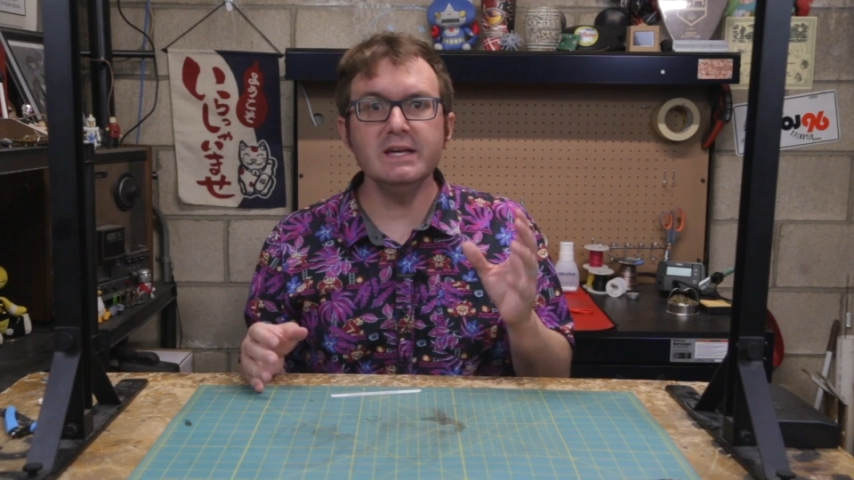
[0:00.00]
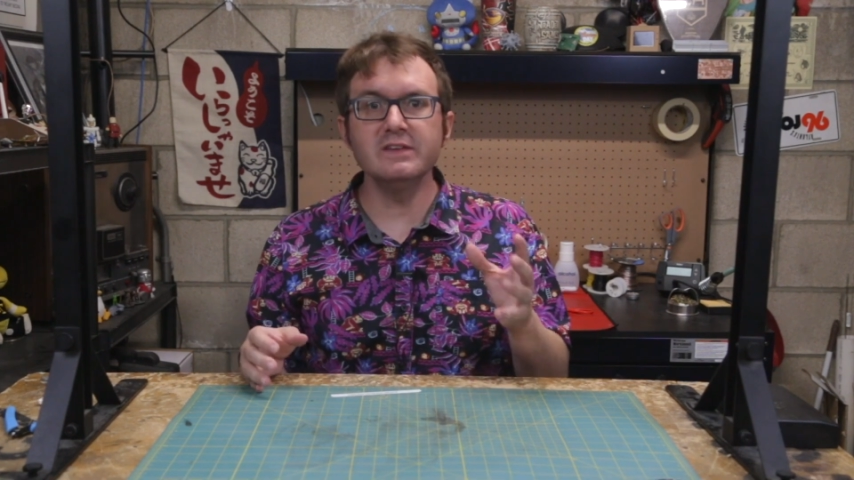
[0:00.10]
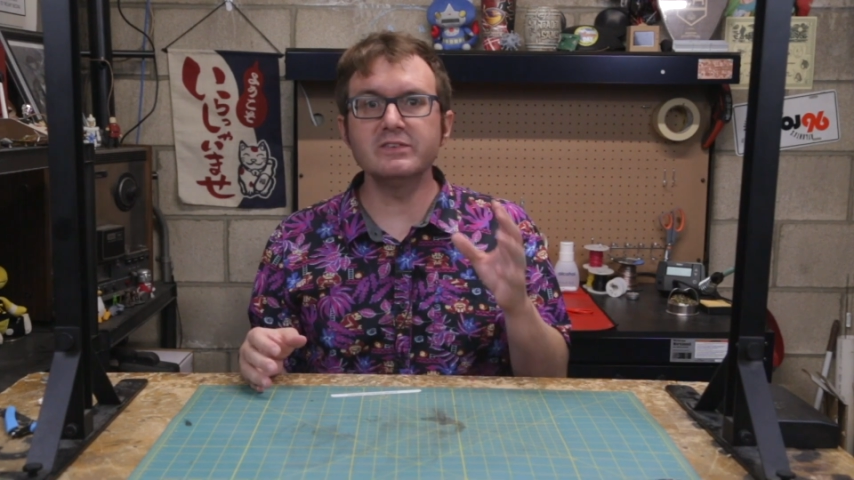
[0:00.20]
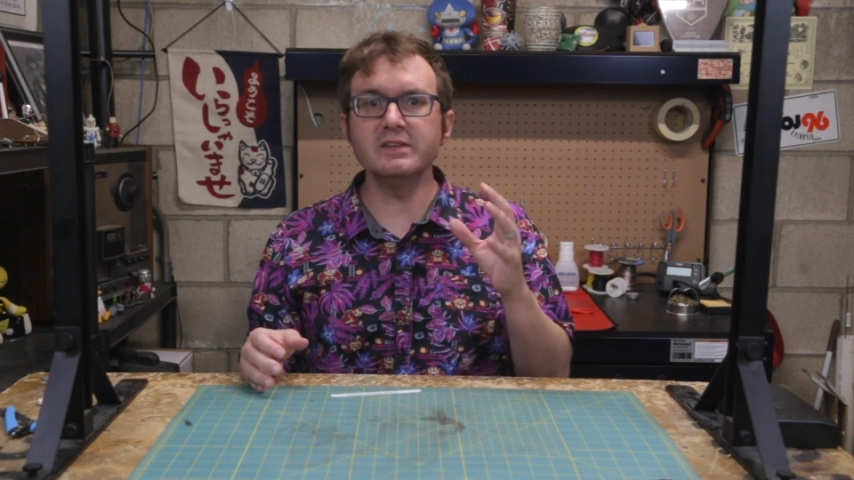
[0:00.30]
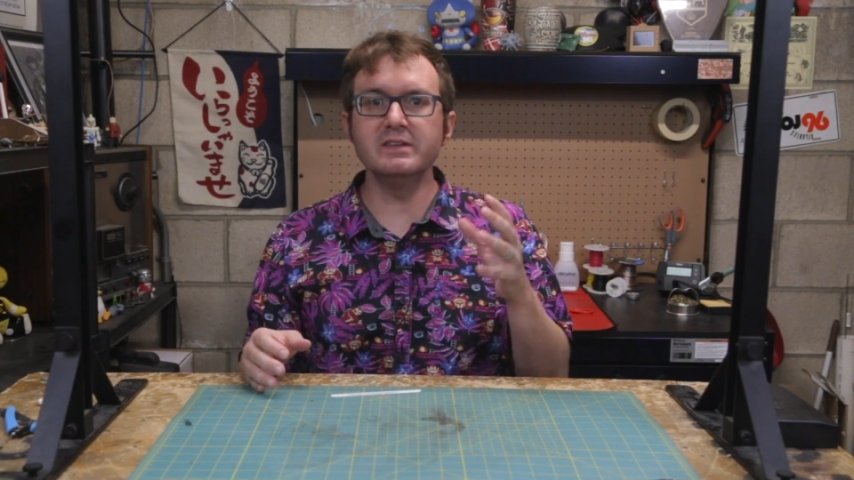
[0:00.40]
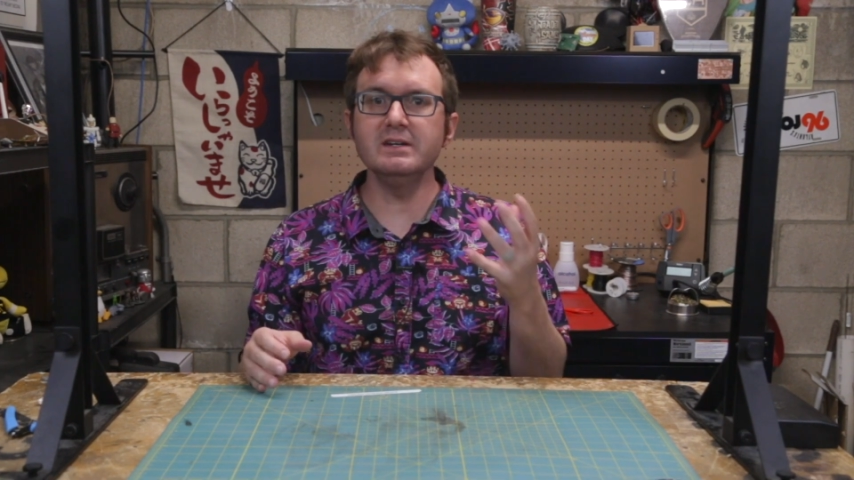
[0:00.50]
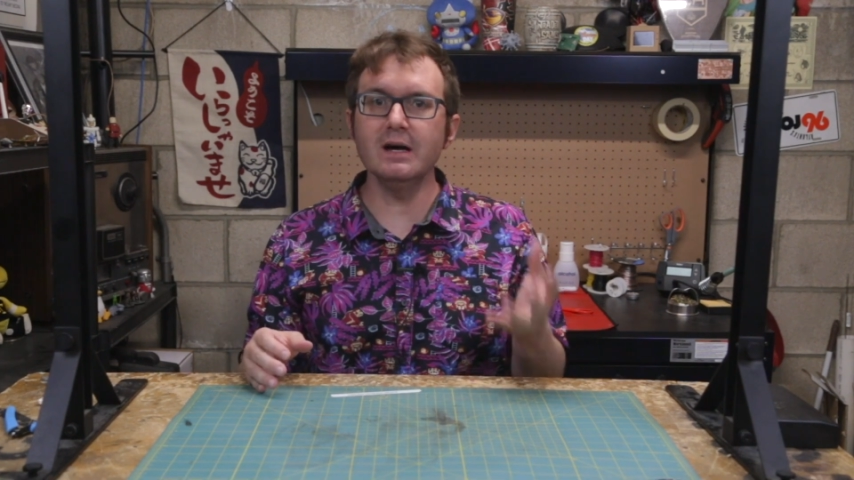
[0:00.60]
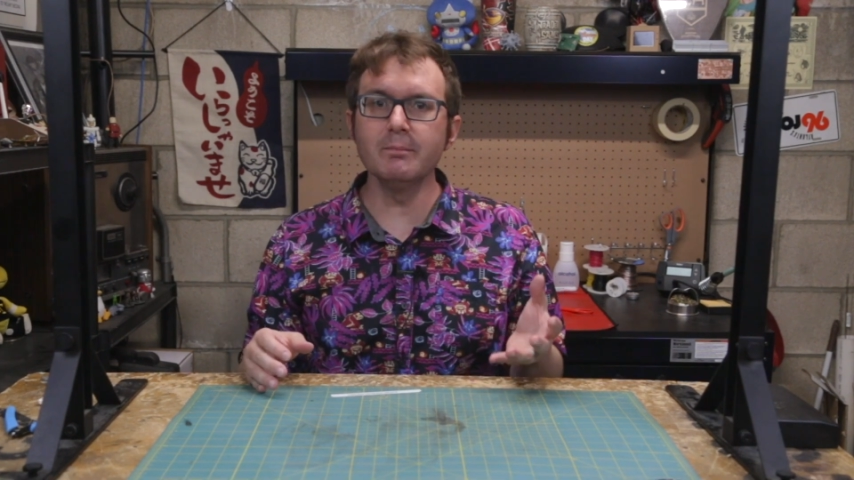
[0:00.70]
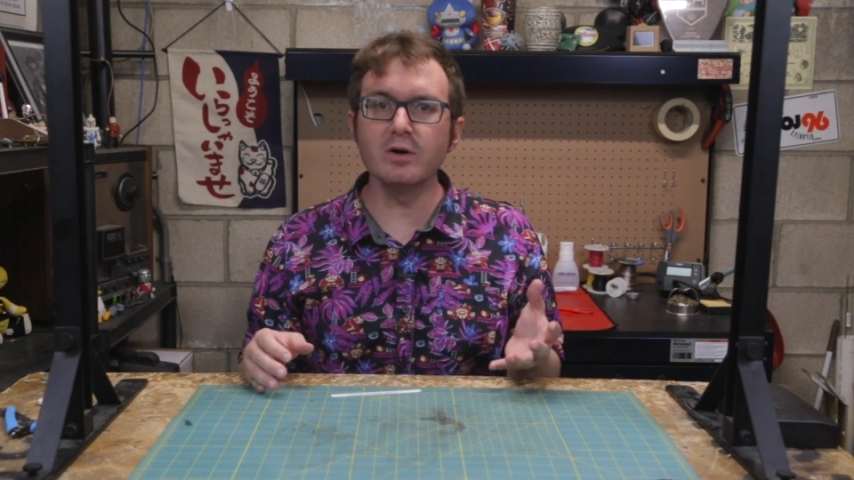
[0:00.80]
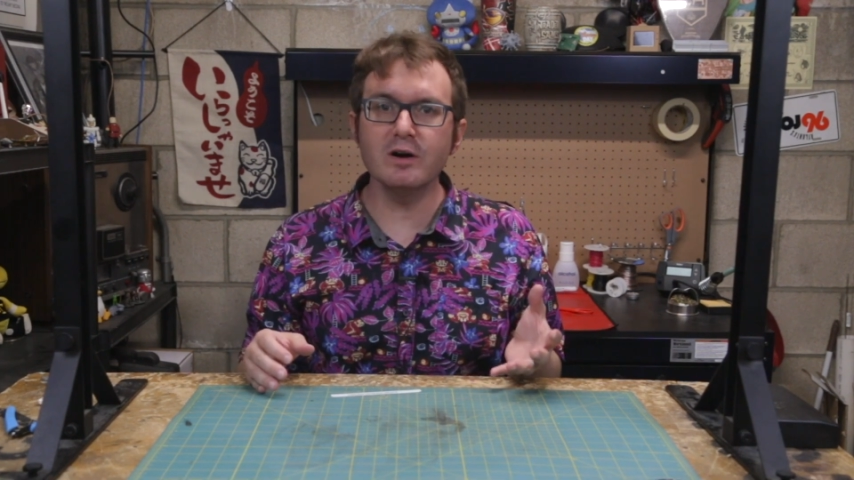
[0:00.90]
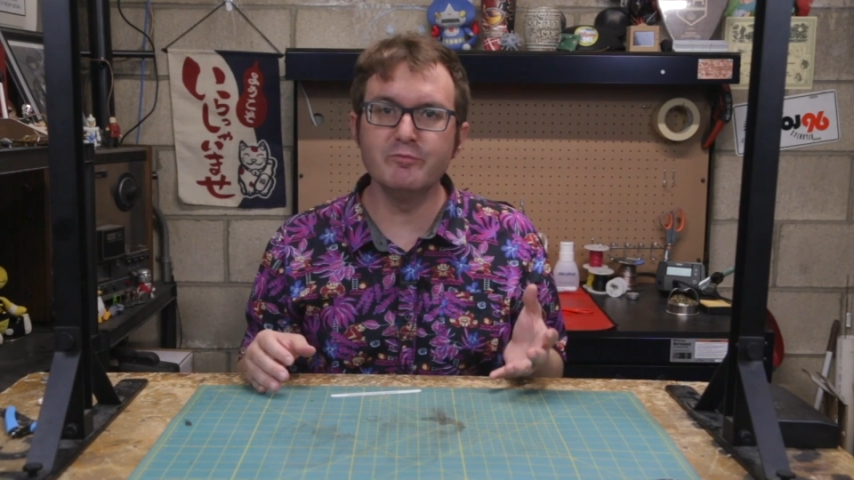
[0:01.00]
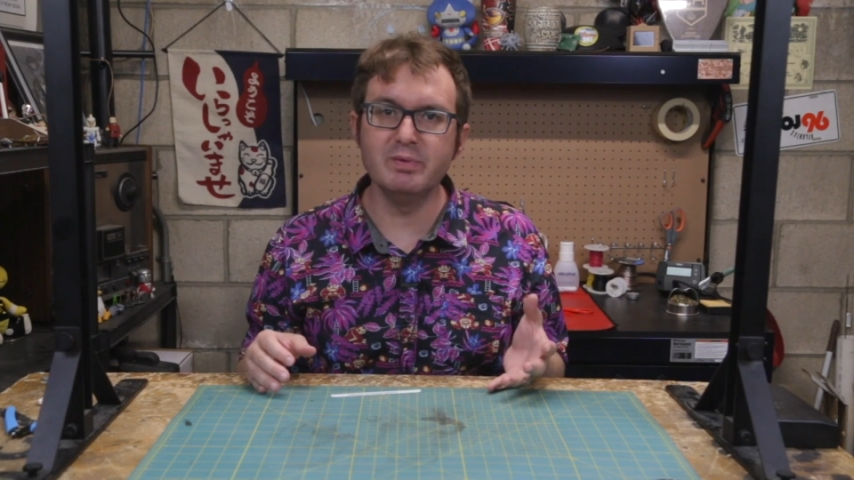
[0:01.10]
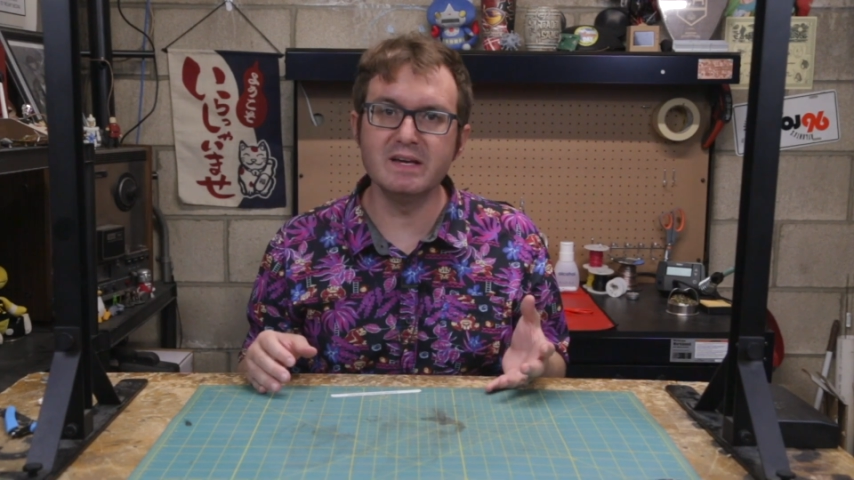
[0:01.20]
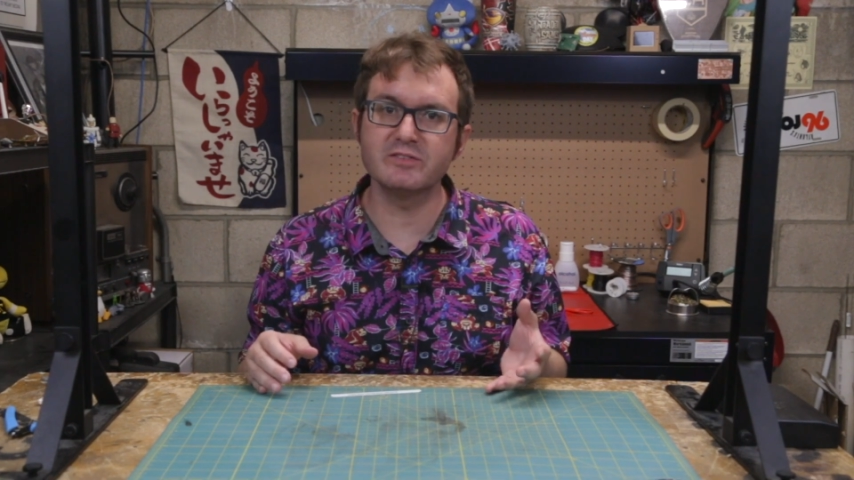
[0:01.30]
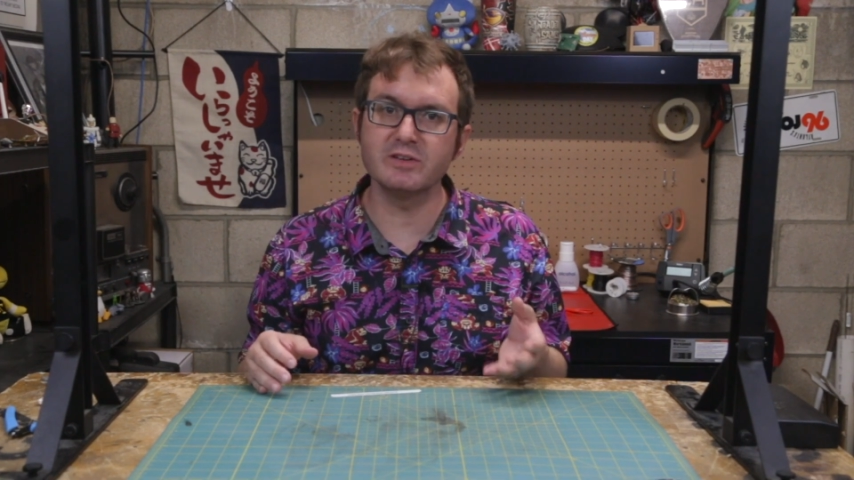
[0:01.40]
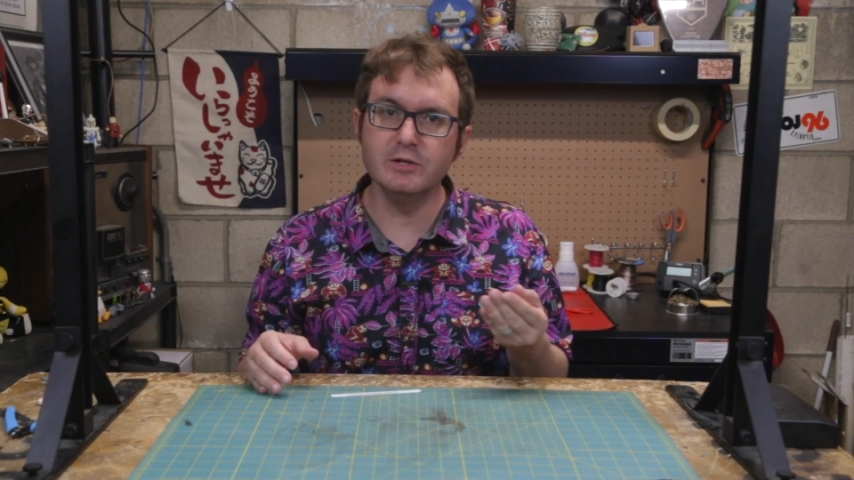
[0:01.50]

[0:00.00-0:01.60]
is the number of bits